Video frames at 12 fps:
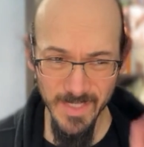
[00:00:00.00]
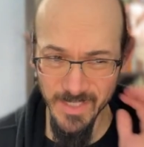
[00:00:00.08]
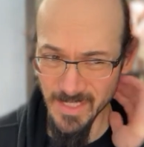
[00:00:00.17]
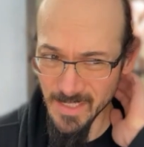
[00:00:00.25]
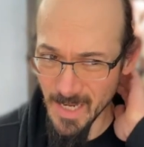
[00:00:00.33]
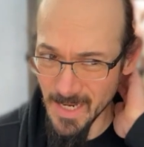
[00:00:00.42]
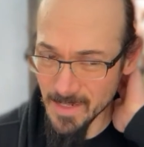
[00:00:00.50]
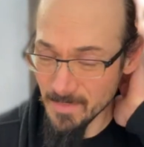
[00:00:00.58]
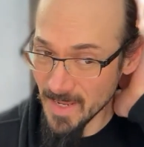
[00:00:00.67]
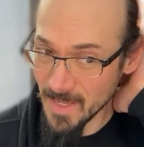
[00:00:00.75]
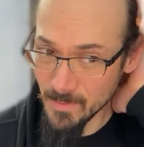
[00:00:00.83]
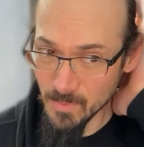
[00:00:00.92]
agenda item
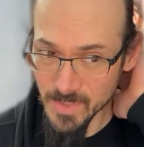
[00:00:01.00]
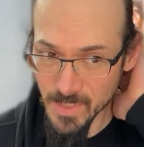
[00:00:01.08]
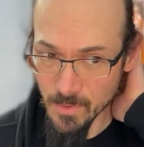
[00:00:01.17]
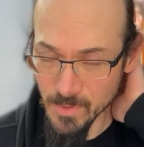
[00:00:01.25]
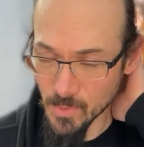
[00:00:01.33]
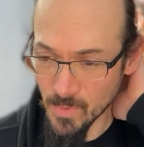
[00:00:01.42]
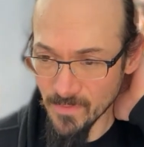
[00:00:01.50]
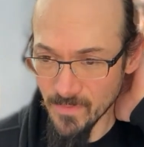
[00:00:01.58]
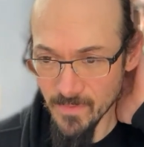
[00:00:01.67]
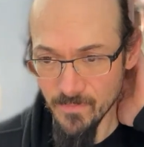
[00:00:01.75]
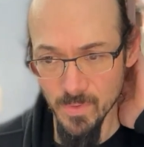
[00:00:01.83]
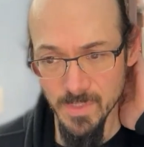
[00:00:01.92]
I had was the Osquery
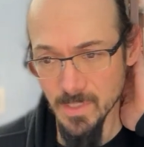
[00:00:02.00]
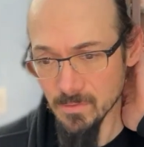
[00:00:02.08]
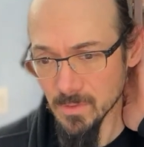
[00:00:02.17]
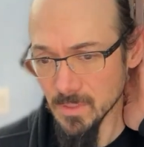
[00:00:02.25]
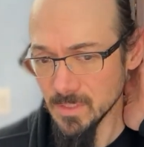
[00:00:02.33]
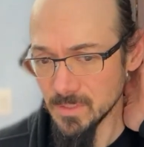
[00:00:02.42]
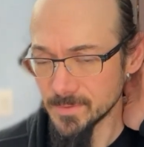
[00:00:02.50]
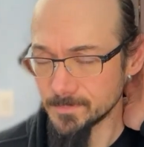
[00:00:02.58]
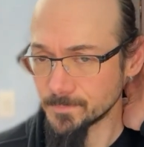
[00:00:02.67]
514 release,